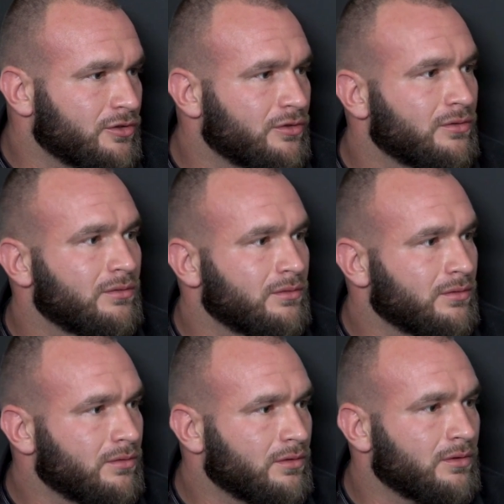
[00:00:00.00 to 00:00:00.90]
too,
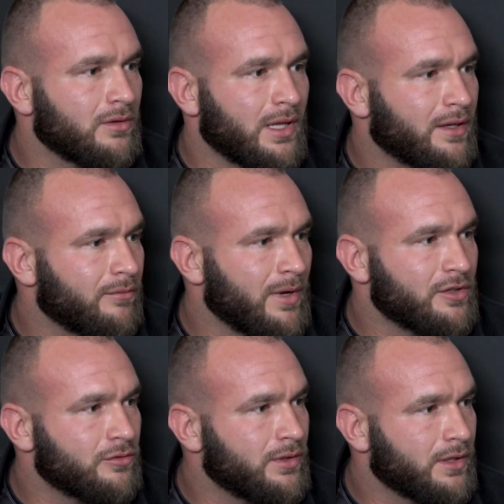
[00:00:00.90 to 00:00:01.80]
You know, like if my
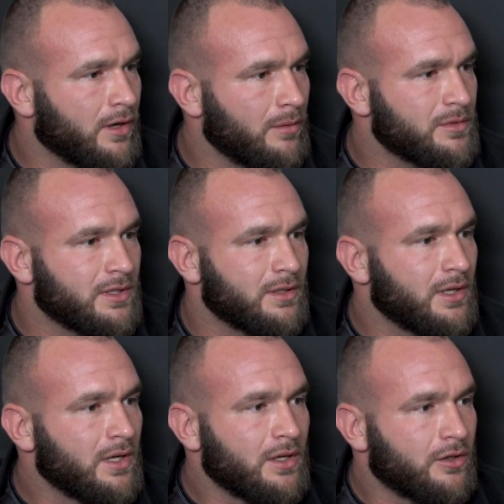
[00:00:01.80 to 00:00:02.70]
student comes and
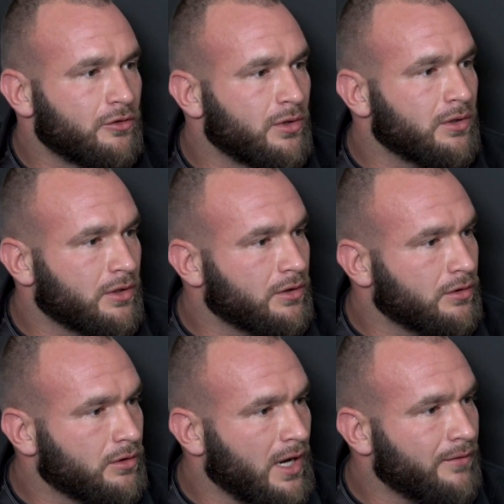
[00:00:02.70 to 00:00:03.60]

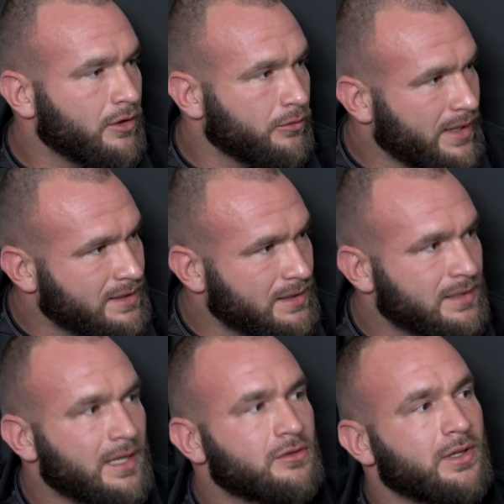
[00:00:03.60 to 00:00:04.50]
they're having great
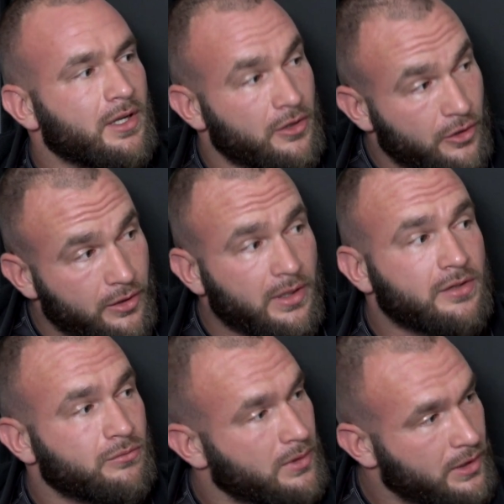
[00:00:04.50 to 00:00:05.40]
success, okay, good,
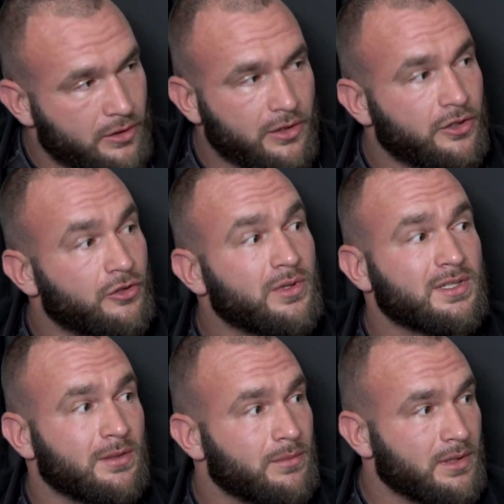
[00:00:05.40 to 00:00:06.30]
that's really good. You're doing
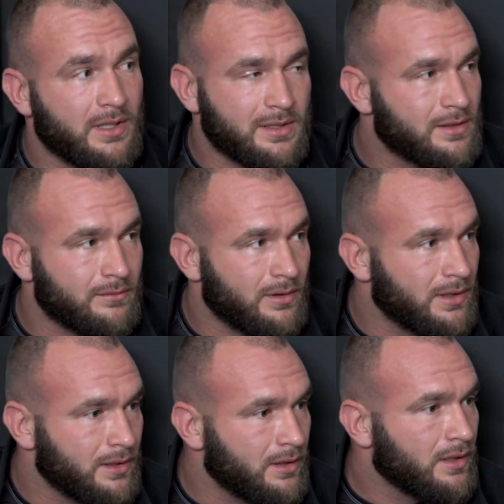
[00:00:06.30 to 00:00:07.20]
something. This is
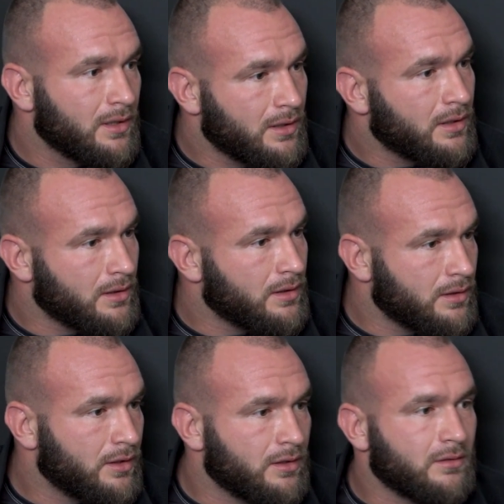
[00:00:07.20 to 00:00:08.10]
really,
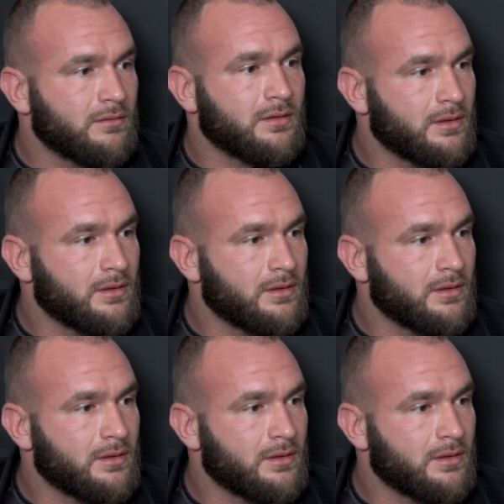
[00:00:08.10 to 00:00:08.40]
you know,